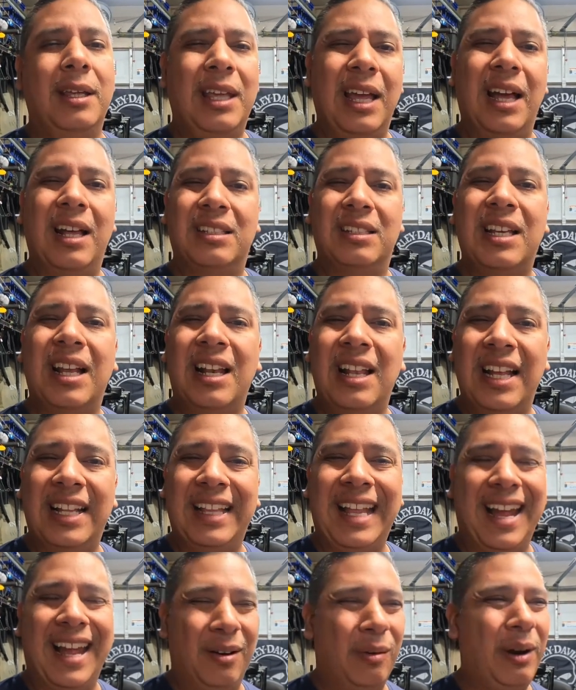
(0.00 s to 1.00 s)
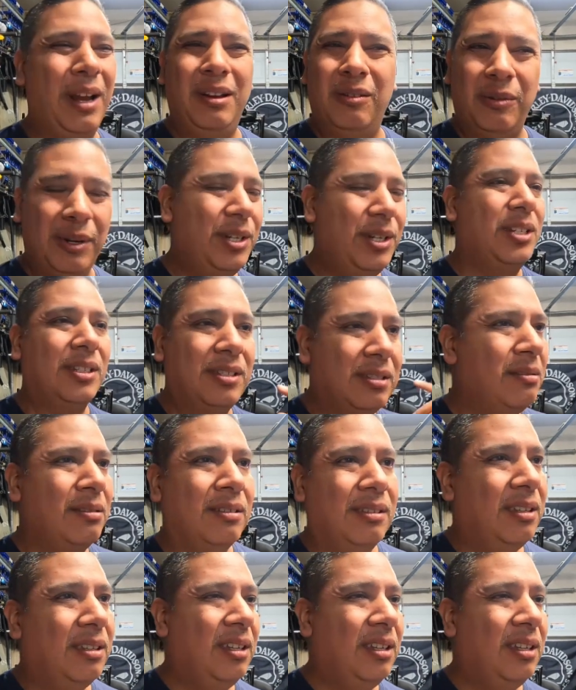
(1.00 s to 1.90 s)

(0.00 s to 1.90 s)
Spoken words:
Yeah, it's kind of like that, right? Where you just,